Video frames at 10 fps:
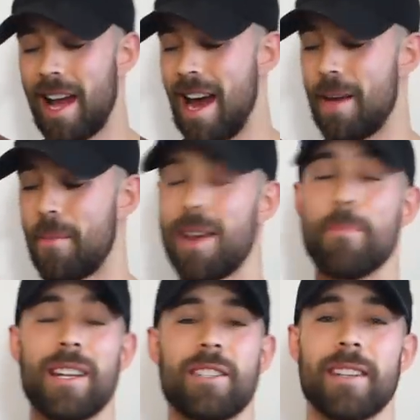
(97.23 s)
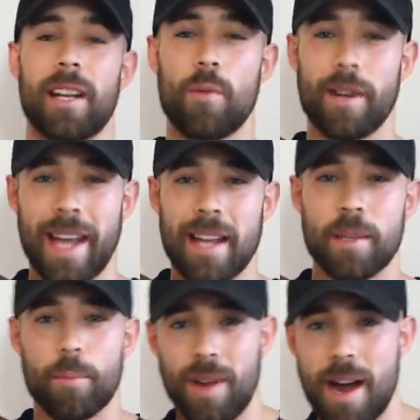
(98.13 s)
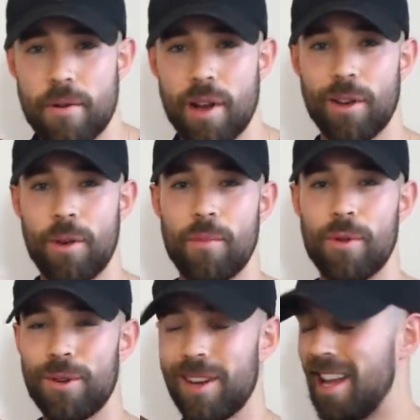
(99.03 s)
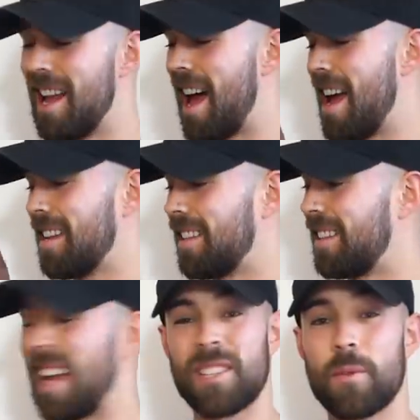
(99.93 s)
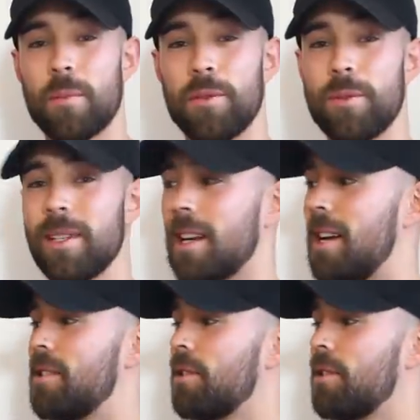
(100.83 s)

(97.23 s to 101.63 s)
I mentioned that I want to get into brown a lot more, and that's what I'm doing, guys.